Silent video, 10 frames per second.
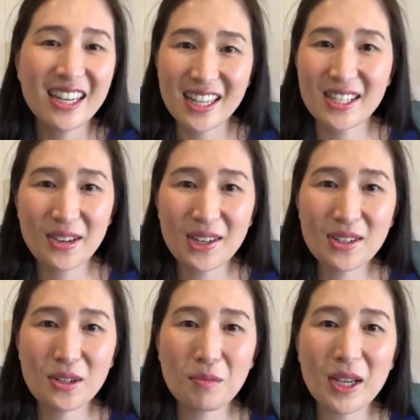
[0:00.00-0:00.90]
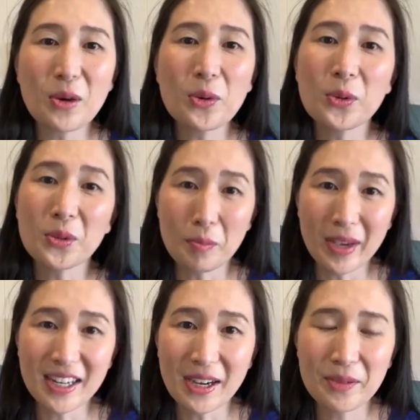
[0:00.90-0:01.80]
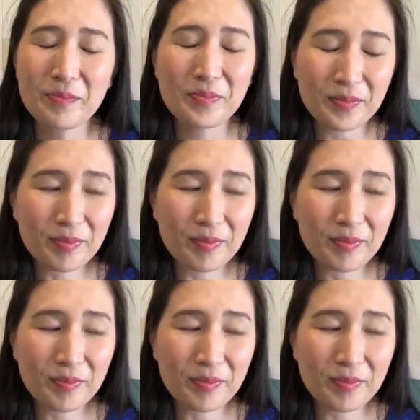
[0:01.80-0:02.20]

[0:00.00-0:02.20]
it's going to be all the better.